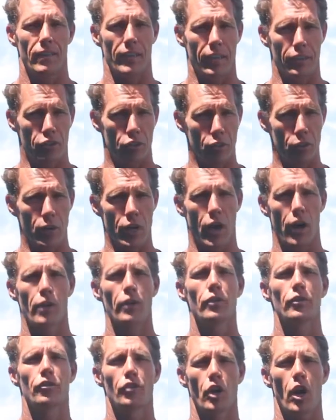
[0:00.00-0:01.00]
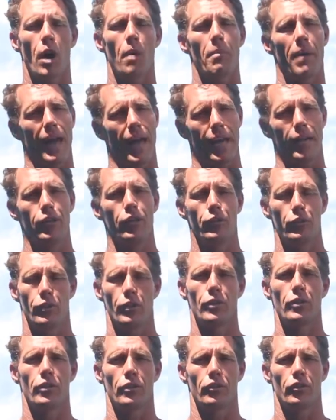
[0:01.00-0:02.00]
that you know your job and you
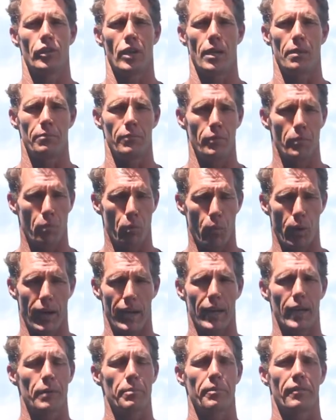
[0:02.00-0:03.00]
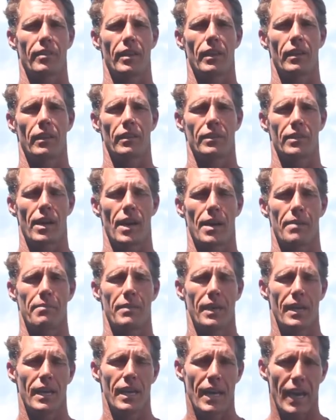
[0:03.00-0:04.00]
do your job 100% of the time.
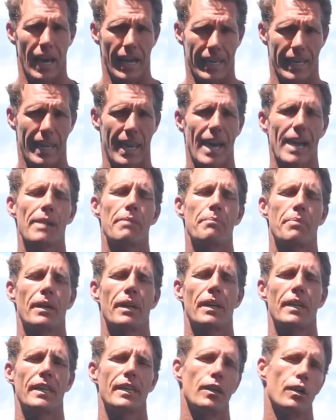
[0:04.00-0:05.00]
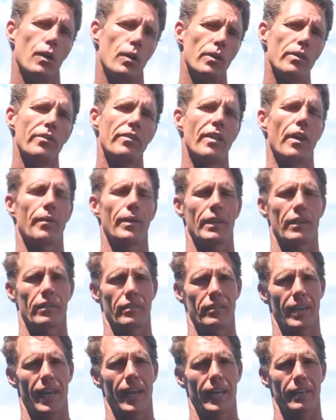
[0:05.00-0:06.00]
Accountability also
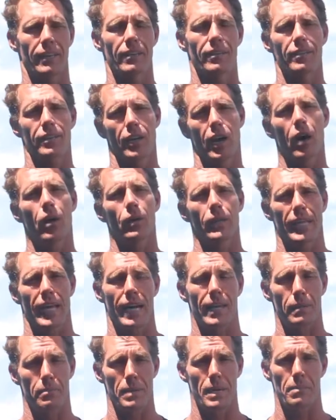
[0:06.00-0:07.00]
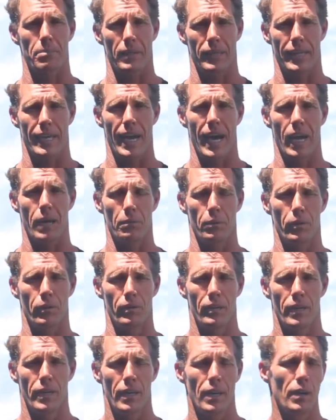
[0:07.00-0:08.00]
extends to holding other people
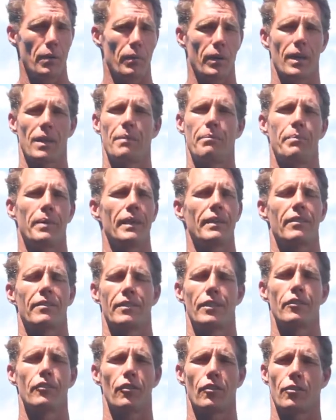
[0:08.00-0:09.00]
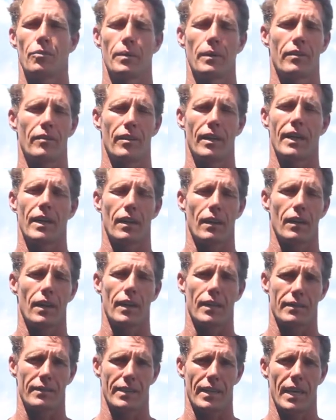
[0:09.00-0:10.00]
accountable. One of the biggest issues we see in a
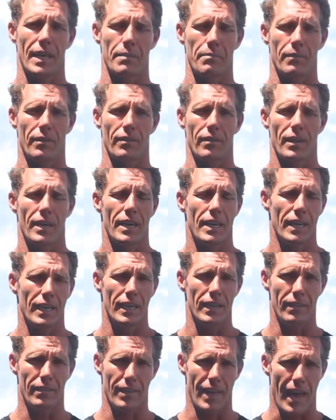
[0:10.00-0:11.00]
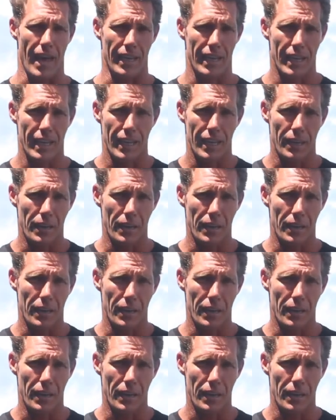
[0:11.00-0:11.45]
lot of teams is that